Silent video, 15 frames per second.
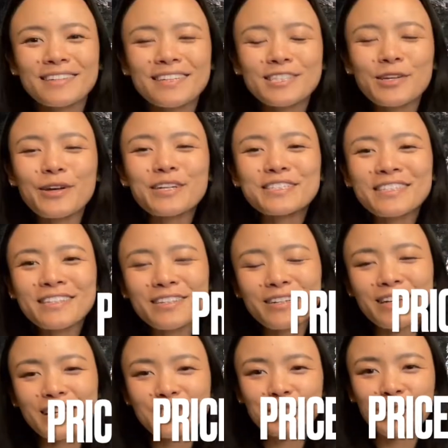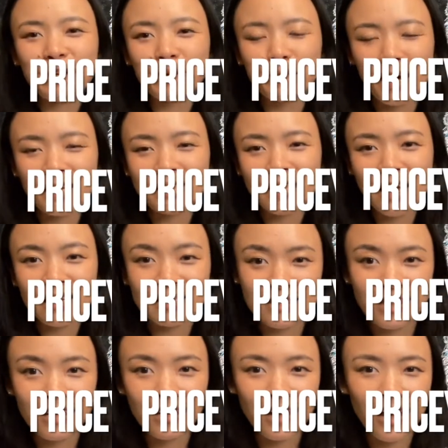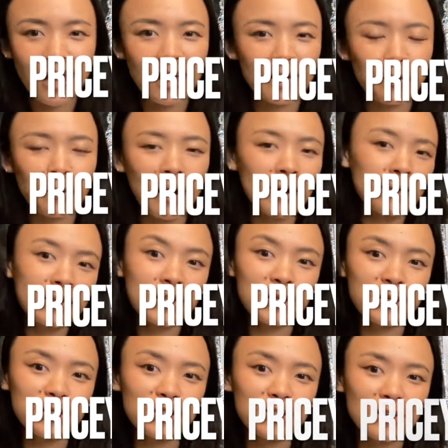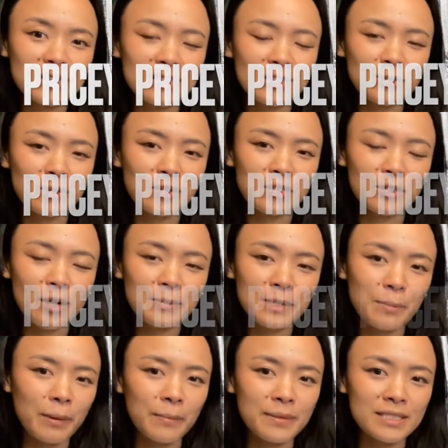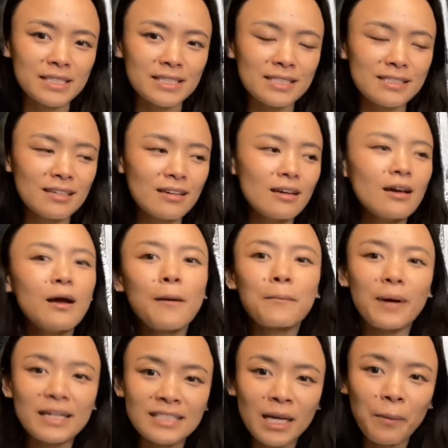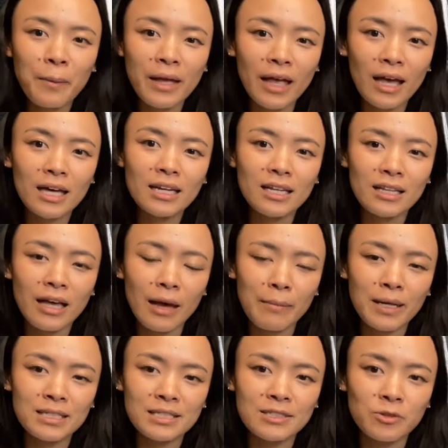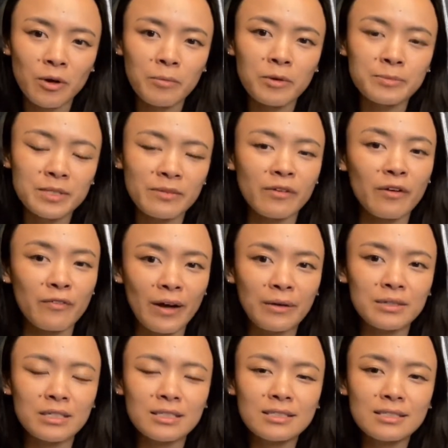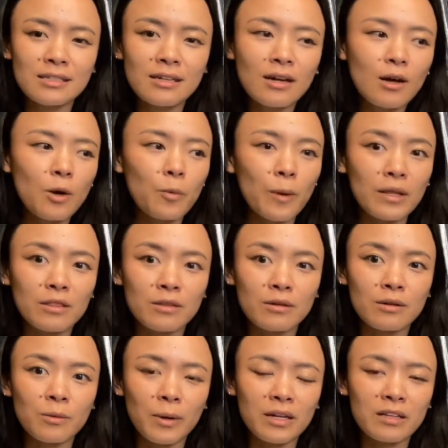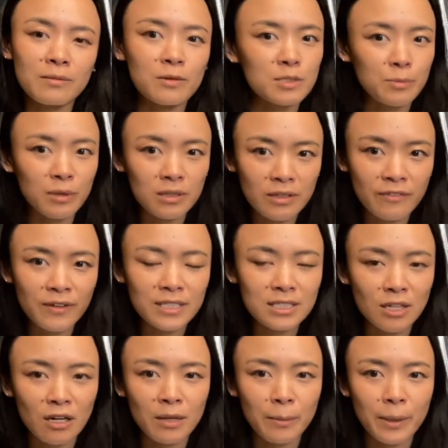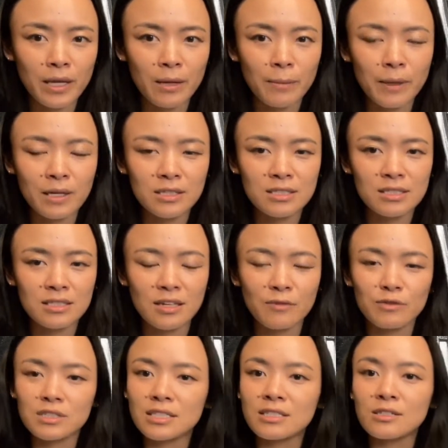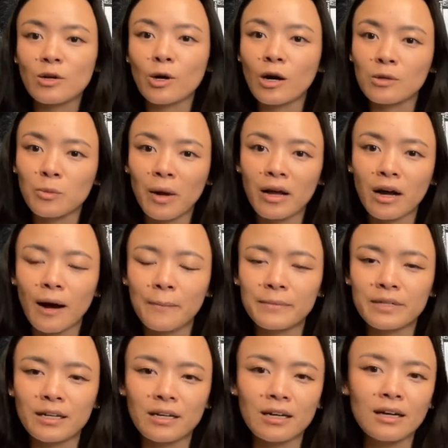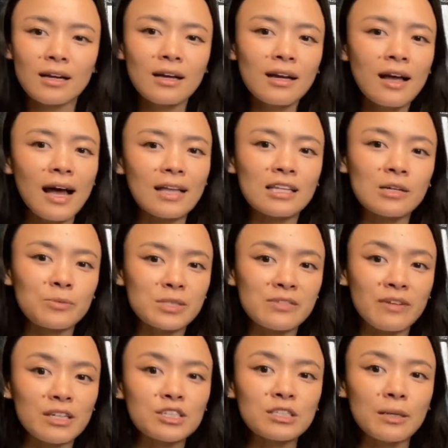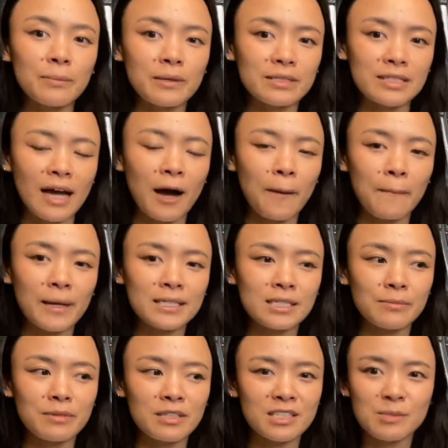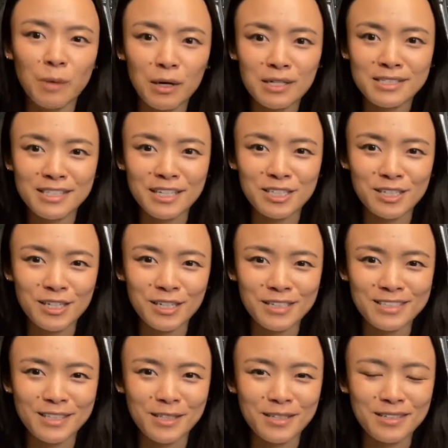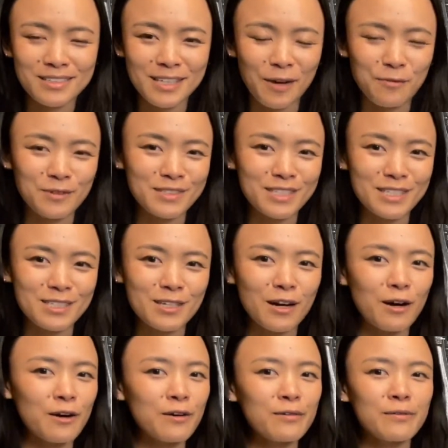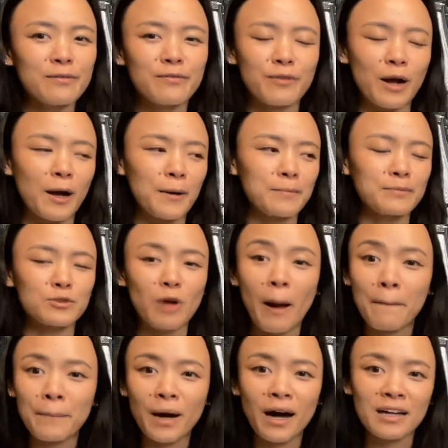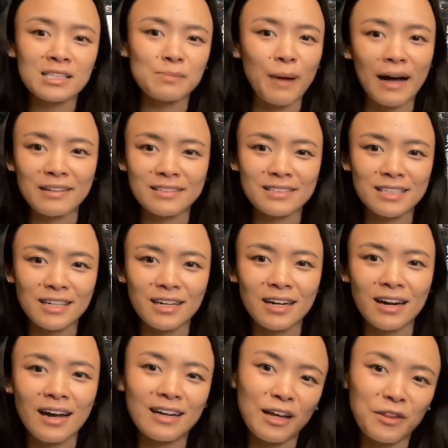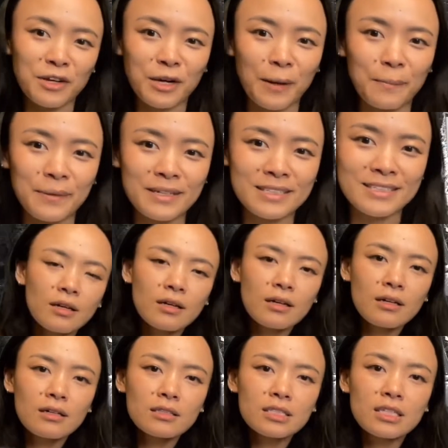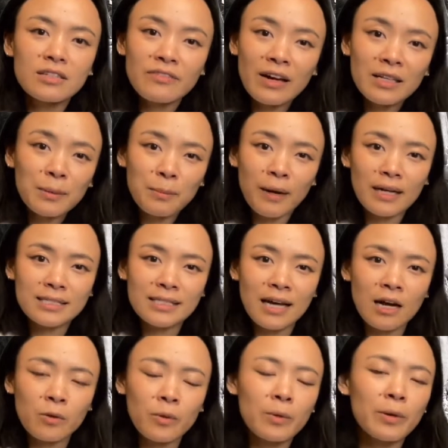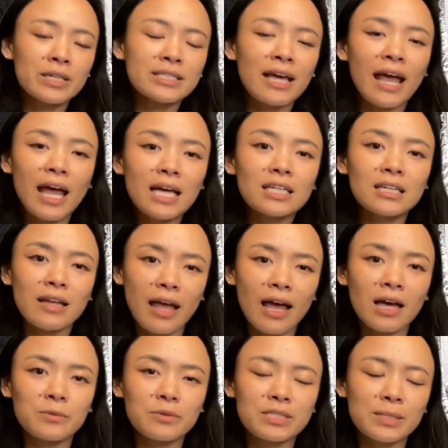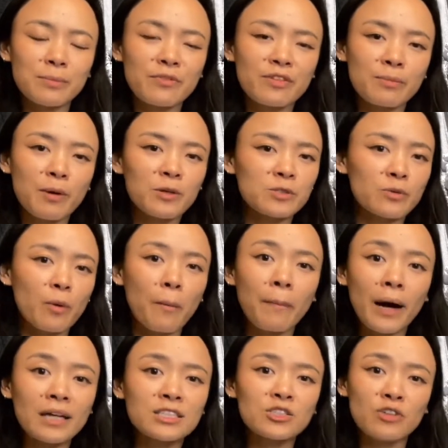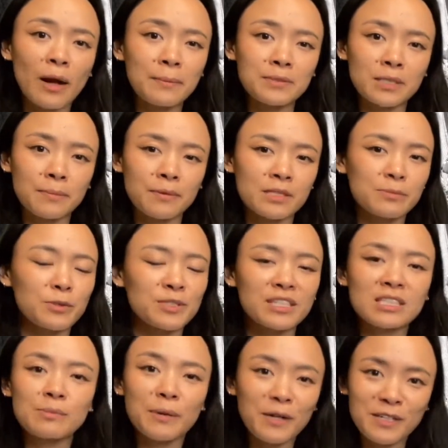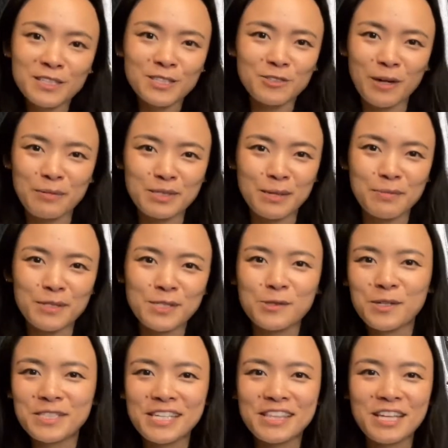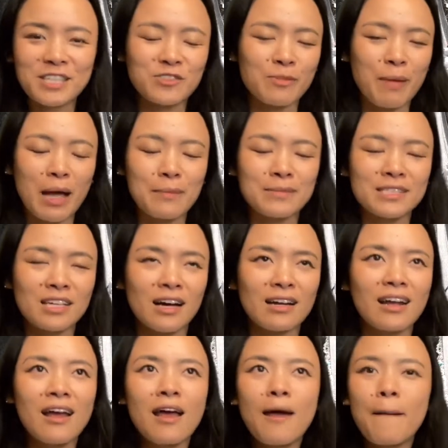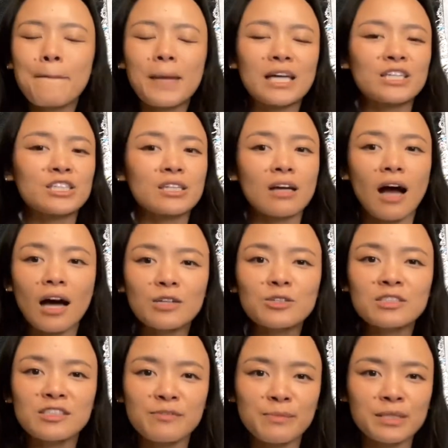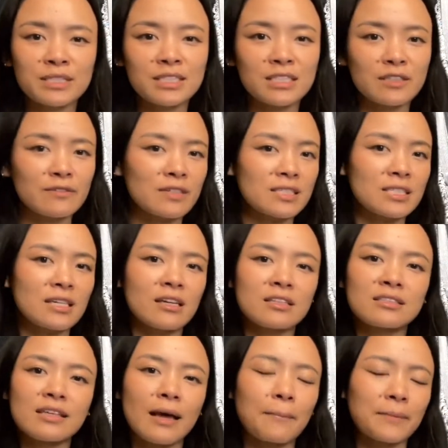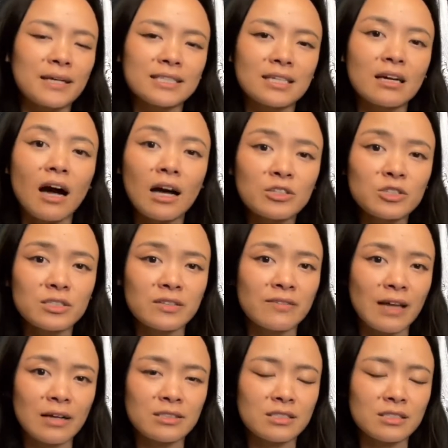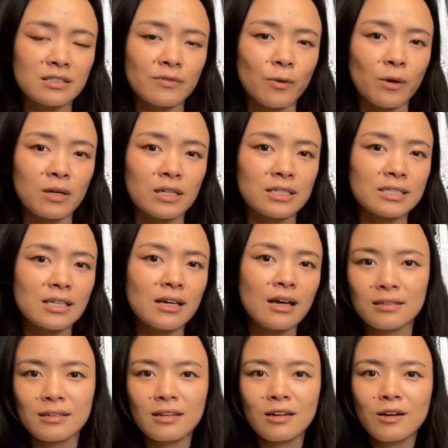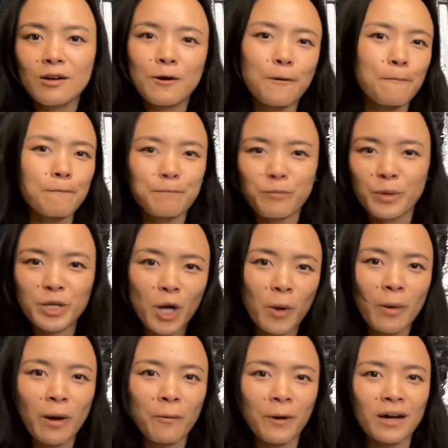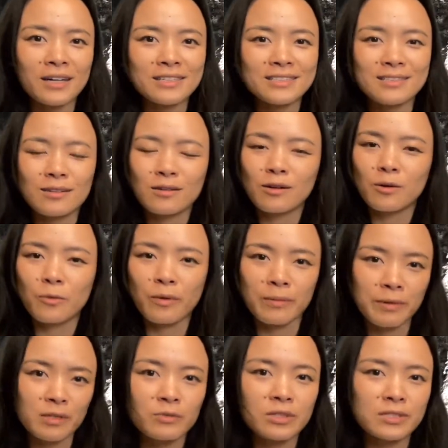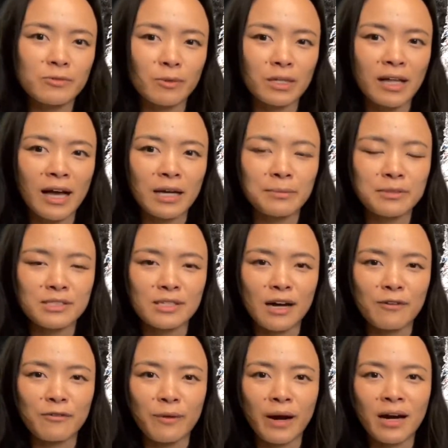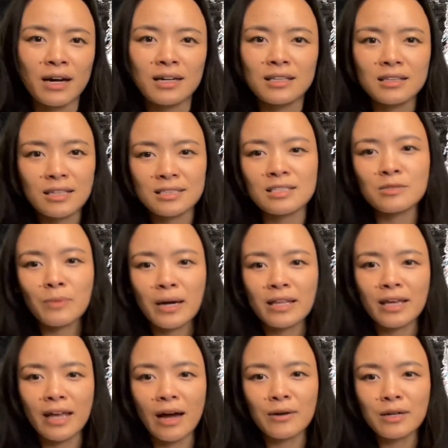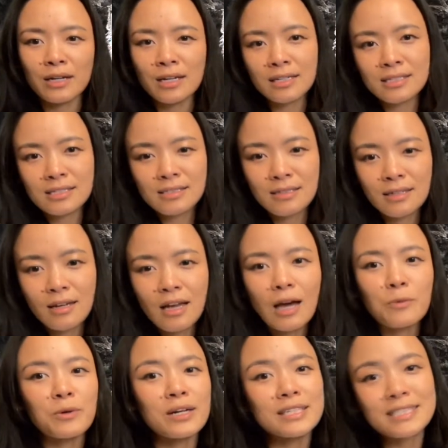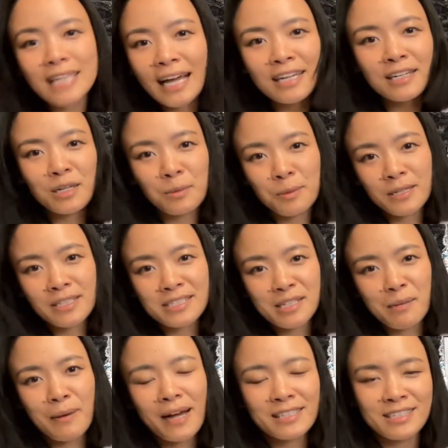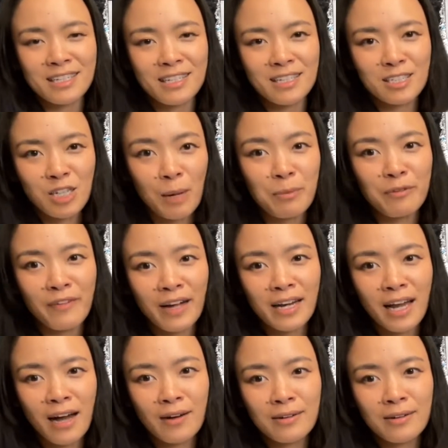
So here's a little history on Priceyak Zinc and why we think you should trust us with your dropshipping business. Priceyak began in the MIT dorm rooms of our founders, went through one of the most prolific startup incubators in San Francisco called Y Combinator, and then was eventually built out by some of the smartest engineers in San Francisco from Dropbox, Palantir, and other companies. To develop Priceyak, we worked hand in hand with some of the most robust dropshippers, most experienced dropshippers sourcing things from Amazon, managing hundreds of millions of listings and placing hundreds of thousands of orders we know what works, we build reliable software, this is why they count on us. And we're excited to bring this capacity to Shopify now.